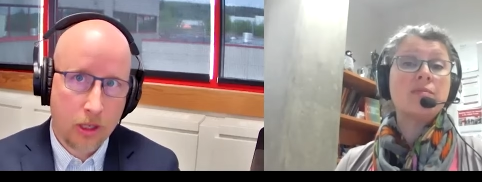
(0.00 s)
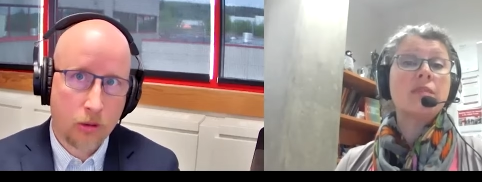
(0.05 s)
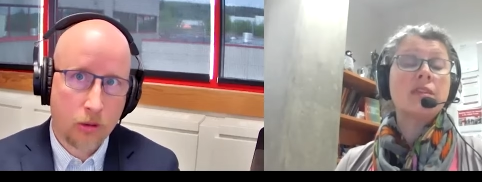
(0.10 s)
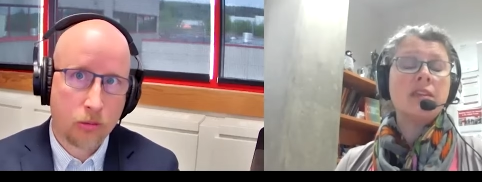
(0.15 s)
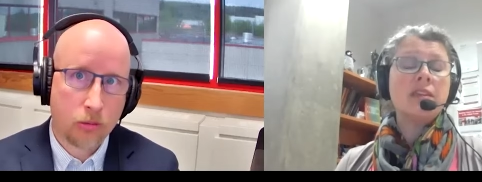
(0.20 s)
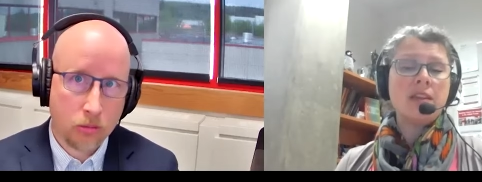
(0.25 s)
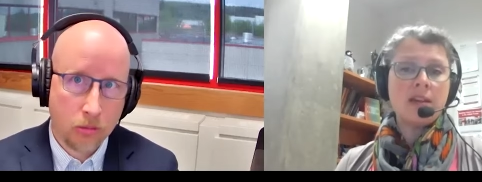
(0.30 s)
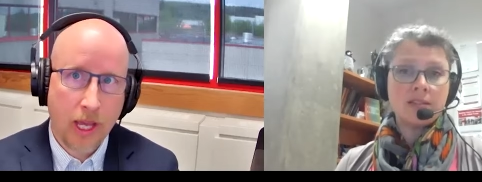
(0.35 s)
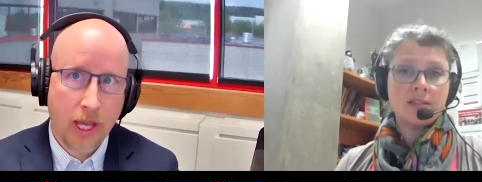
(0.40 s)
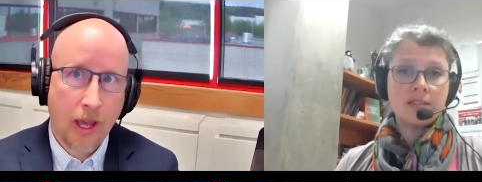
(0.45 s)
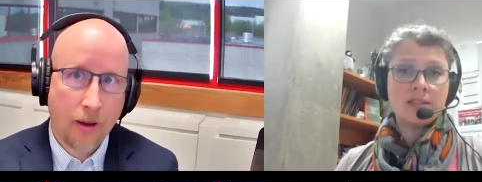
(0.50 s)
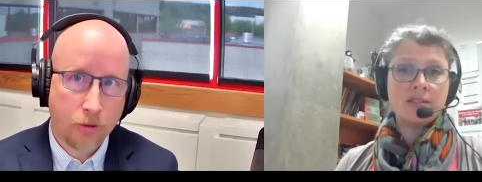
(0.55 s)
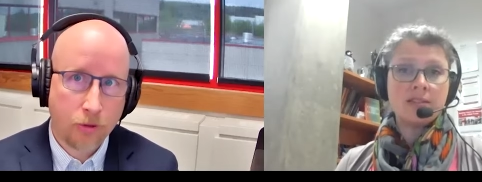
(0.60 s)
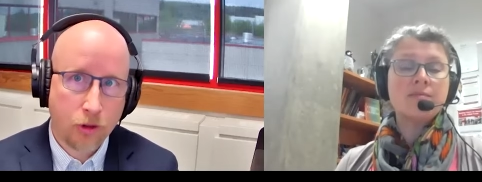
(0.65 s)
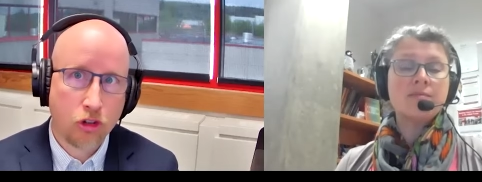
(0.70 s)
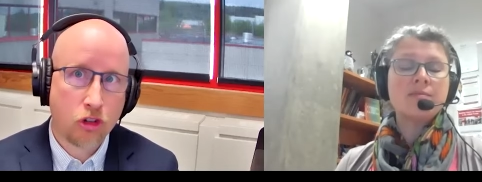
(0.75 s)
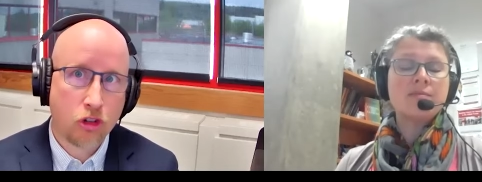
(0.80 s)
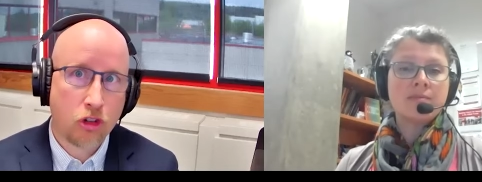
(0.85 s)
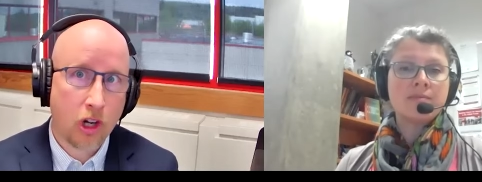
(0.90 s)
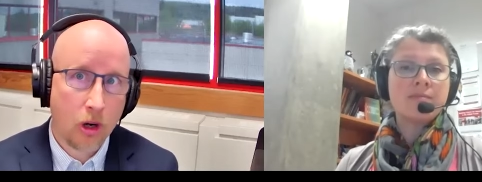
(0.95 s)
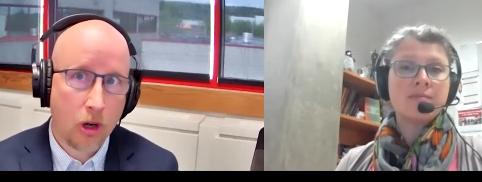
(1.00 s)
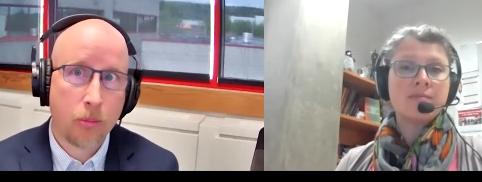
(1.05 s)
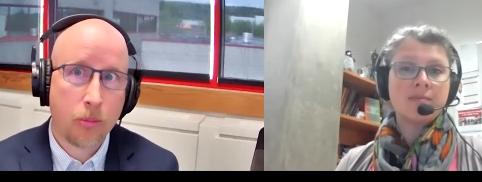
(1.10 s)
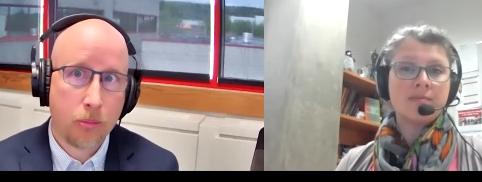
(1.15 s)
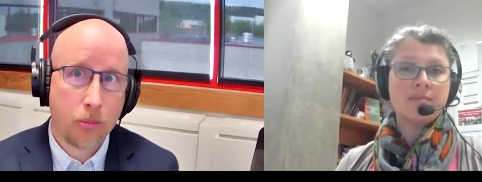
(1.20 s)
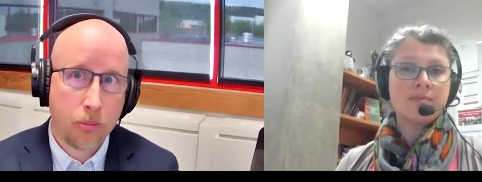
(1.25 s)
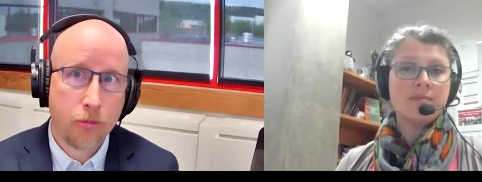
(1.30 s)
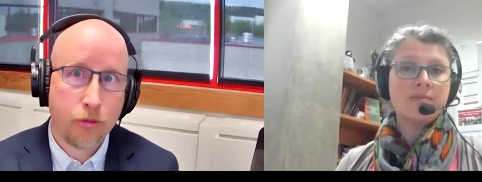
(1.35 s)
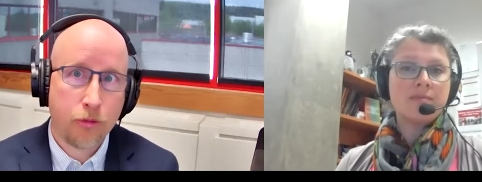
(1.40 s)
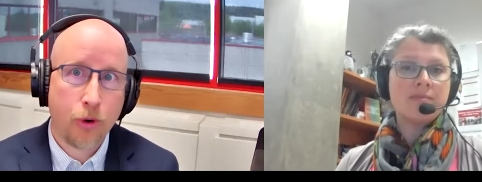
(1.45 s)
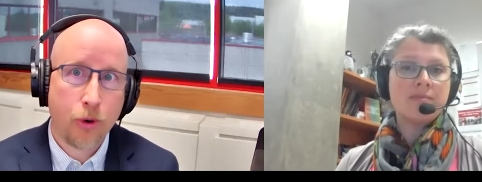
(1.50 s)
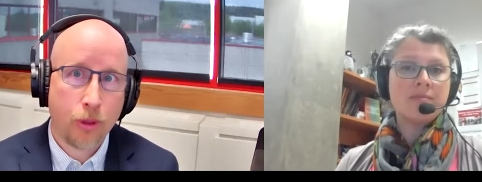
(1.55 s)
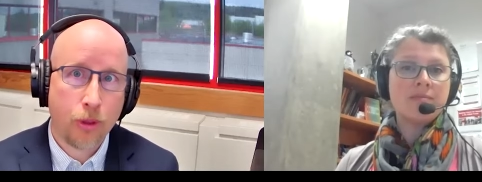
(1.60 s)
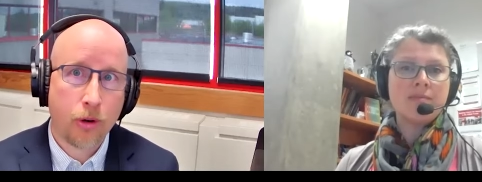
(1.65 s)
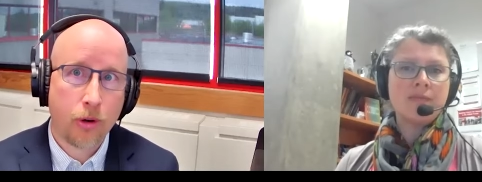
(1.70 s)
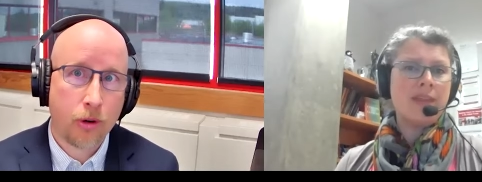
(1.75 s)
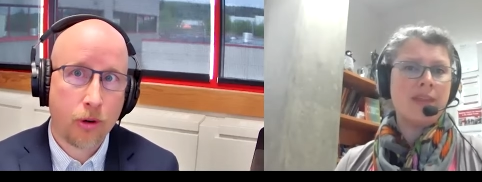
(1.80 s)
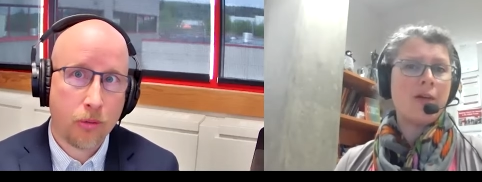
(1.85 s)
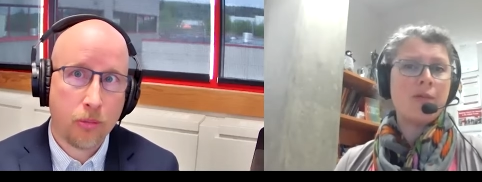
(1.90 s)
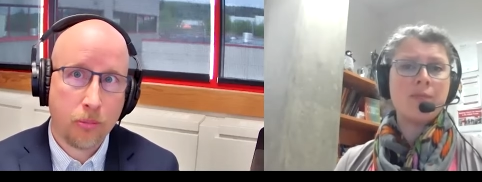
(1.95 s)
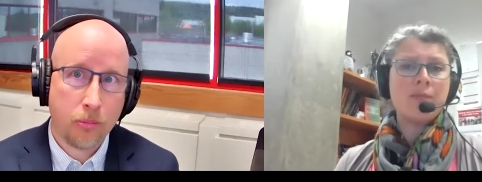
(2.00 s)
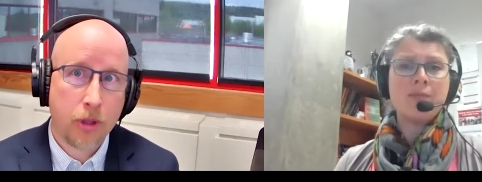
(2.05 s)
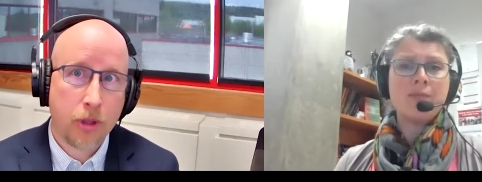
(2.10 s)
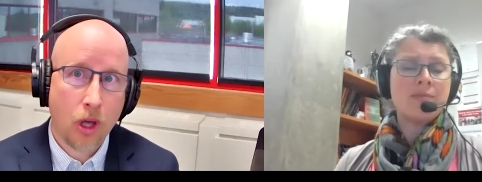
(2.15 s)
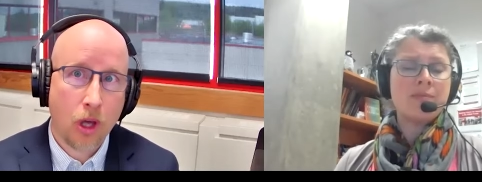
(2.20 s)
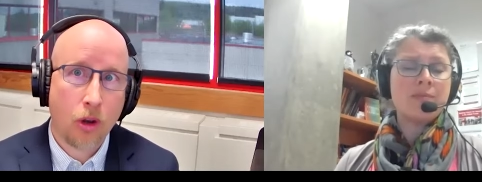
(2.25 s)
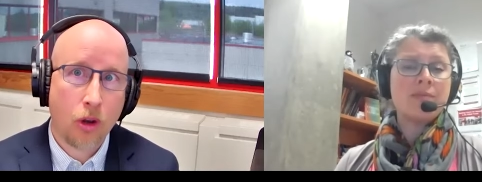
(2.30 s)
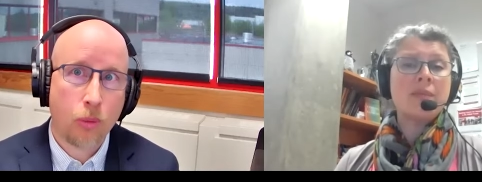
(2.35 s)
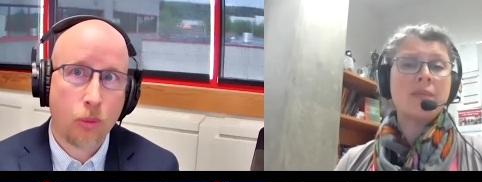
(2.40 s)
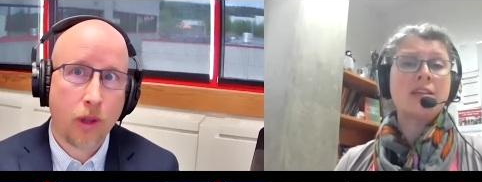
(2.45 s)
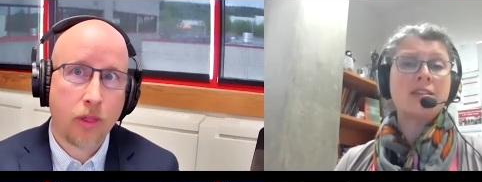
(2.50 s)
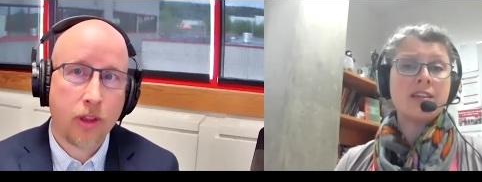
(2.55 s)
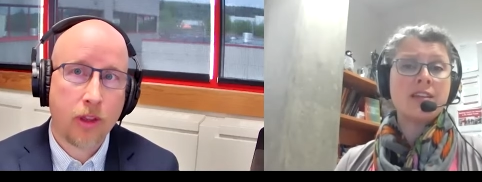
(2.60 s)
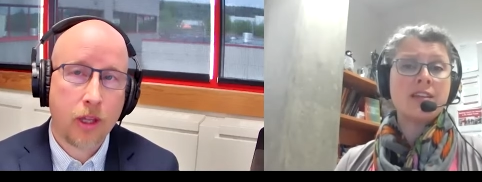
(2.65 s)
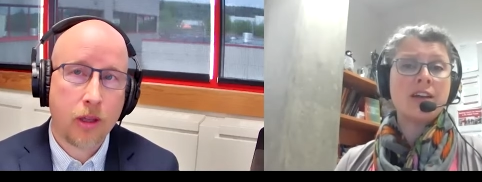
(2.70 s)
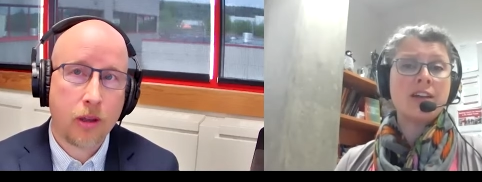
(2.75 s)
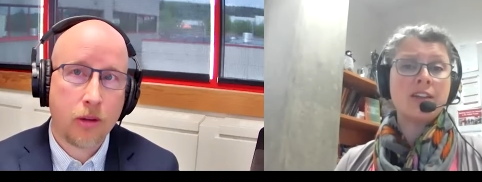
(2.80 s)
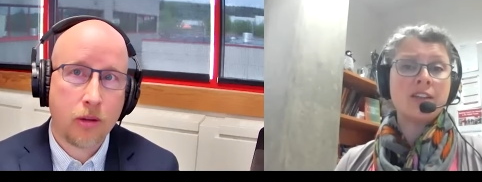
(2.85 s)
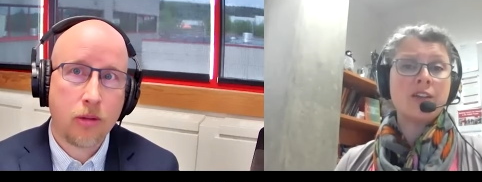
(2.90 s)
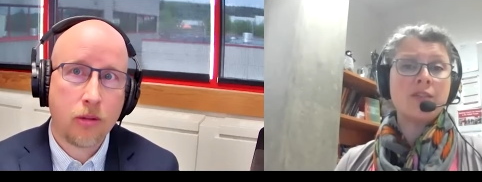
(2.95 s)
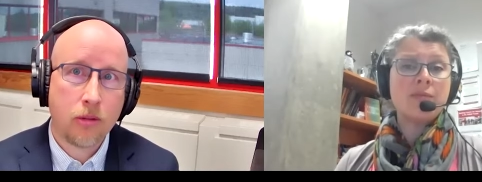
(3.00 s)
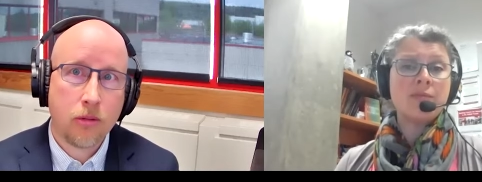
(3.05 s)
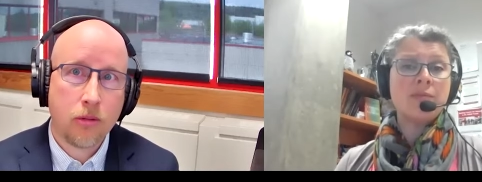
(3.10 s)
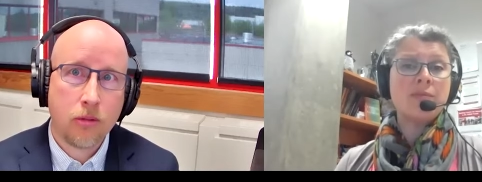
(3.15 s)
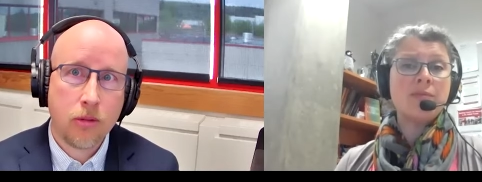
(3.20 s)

Speaker 1: don't yes. have to share further yeah, beyond what exactly.